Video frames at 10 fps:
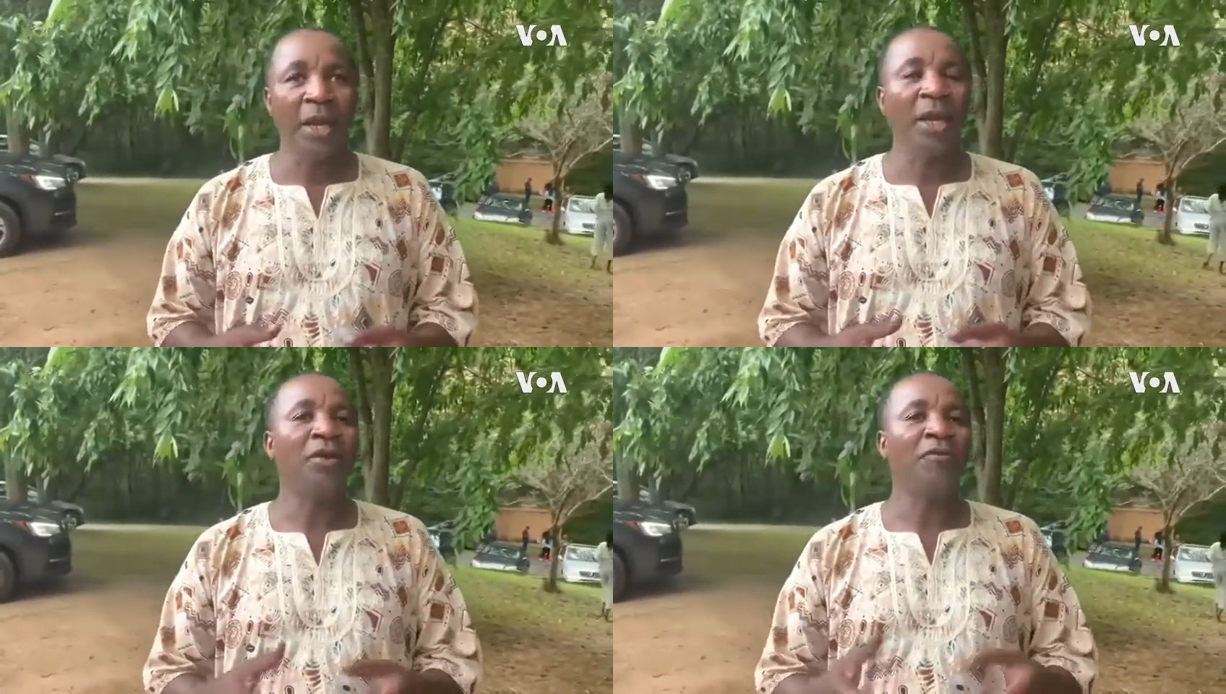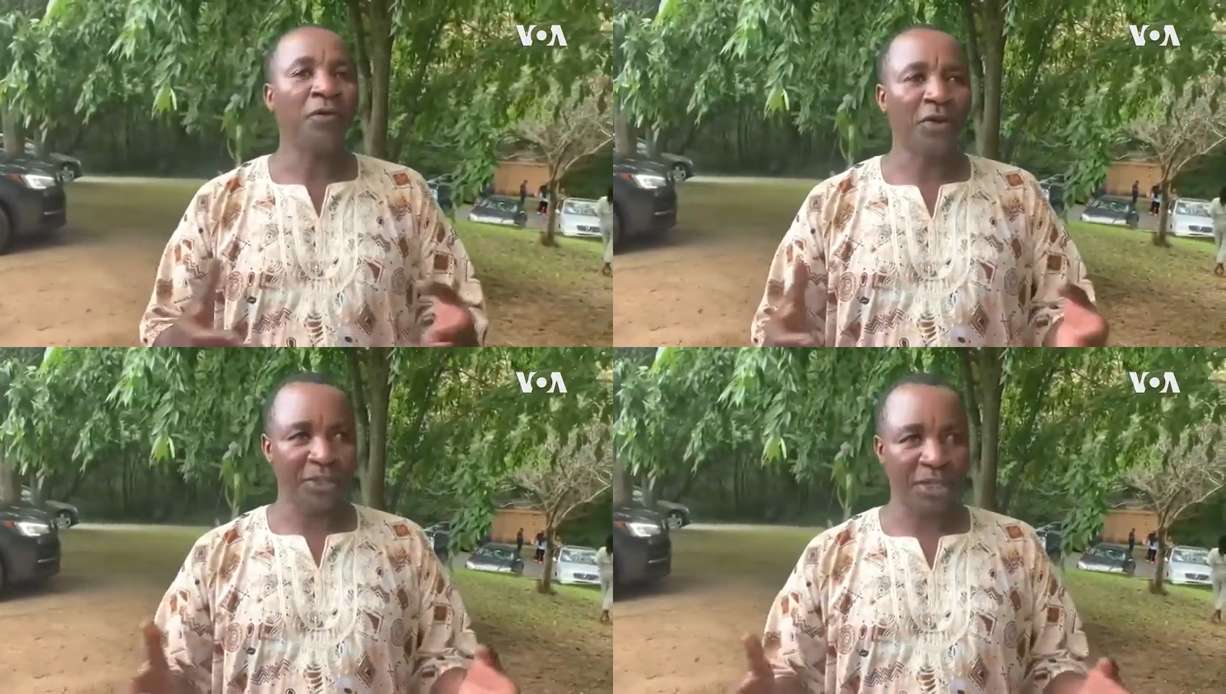And of
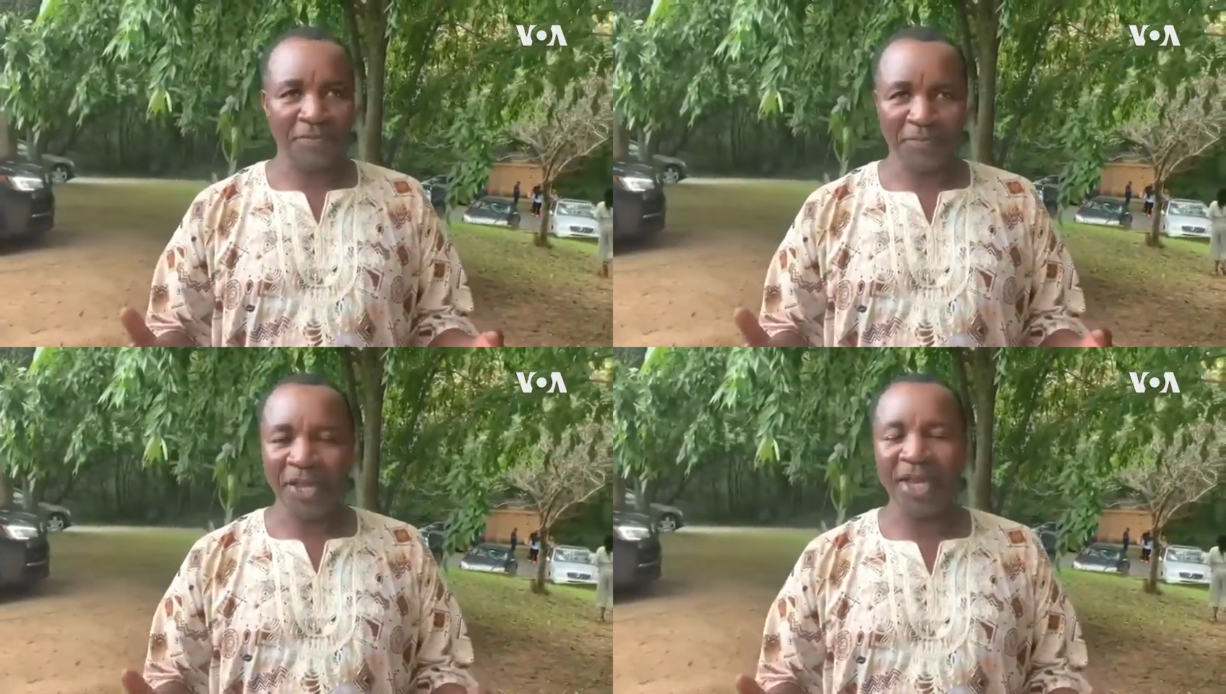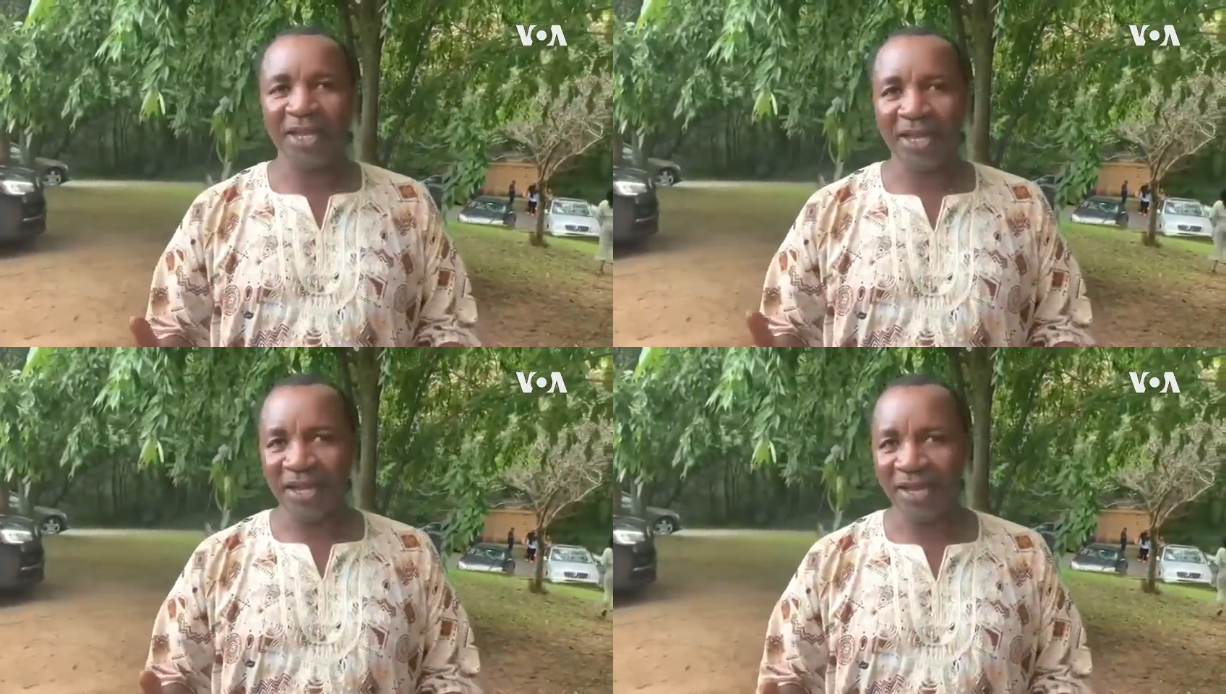course, the big
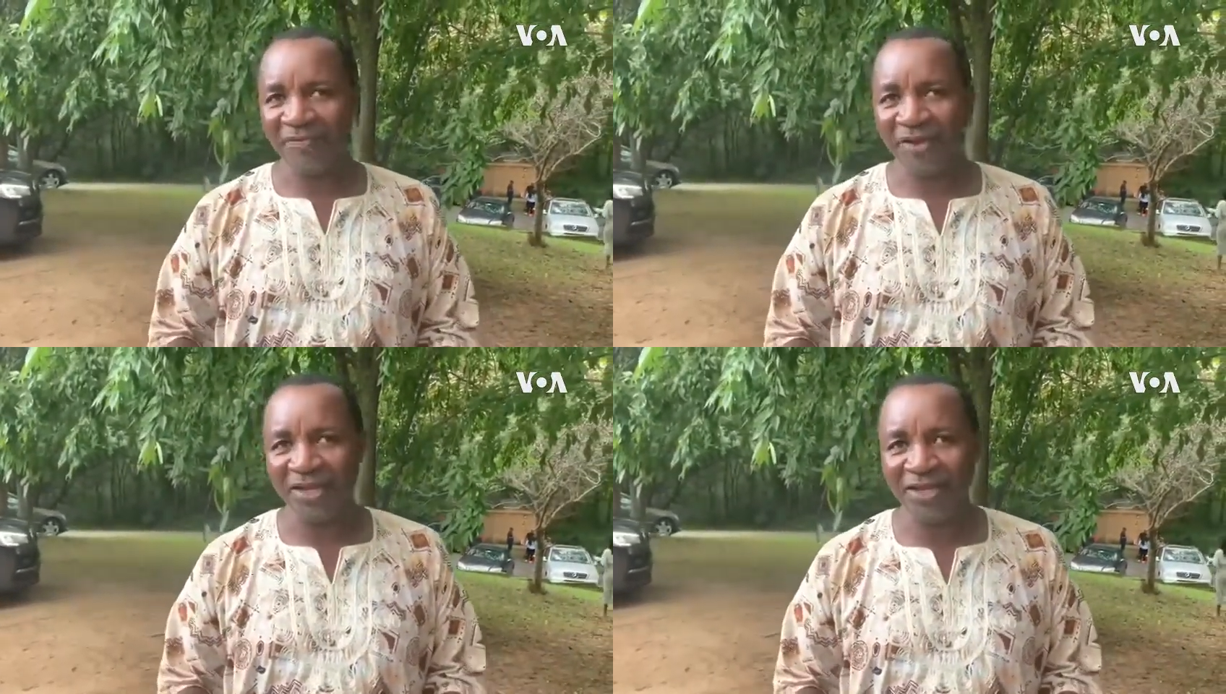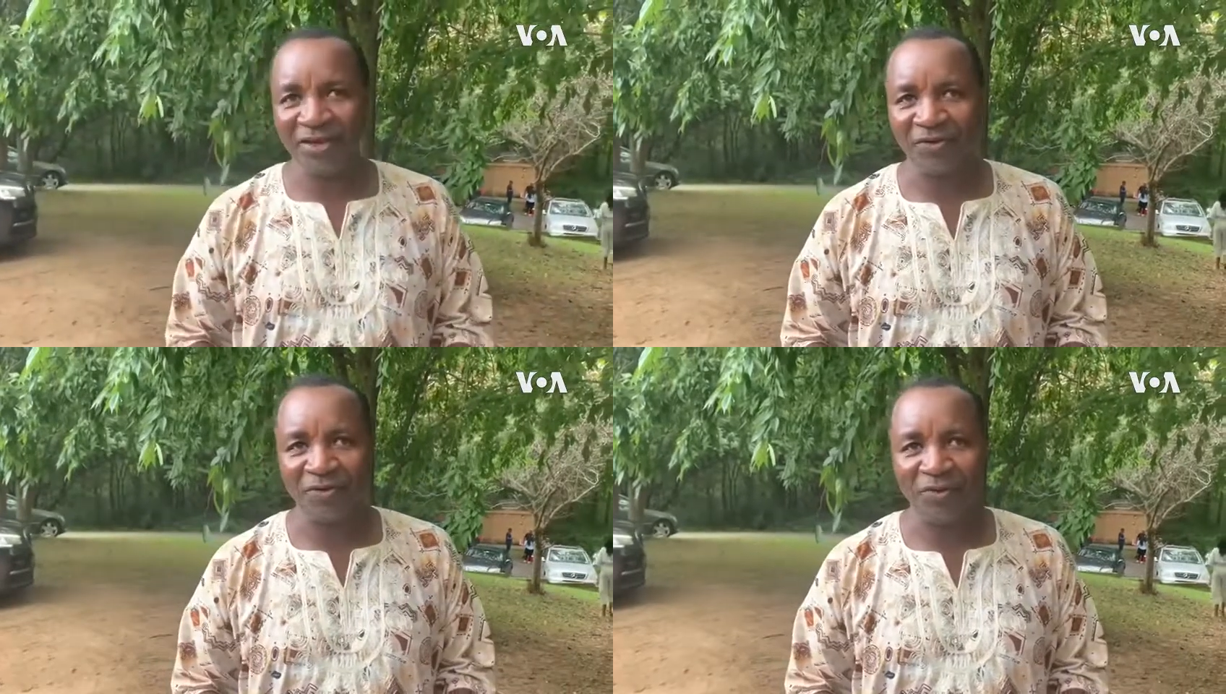elephant in
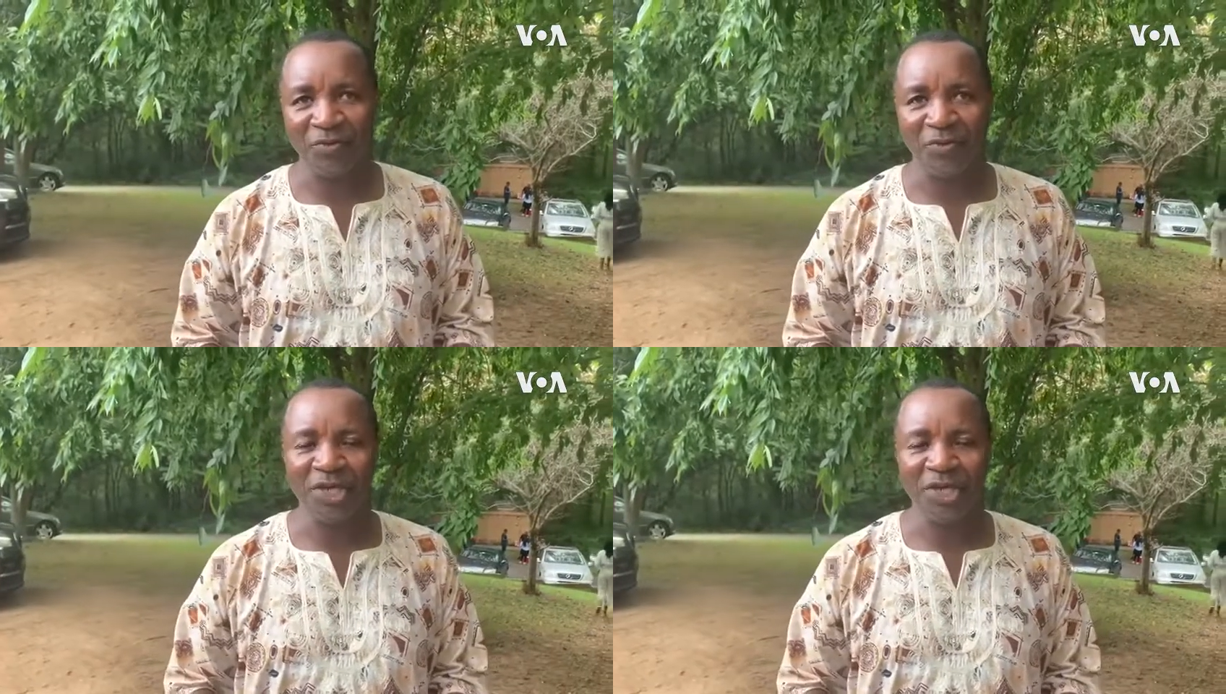the room,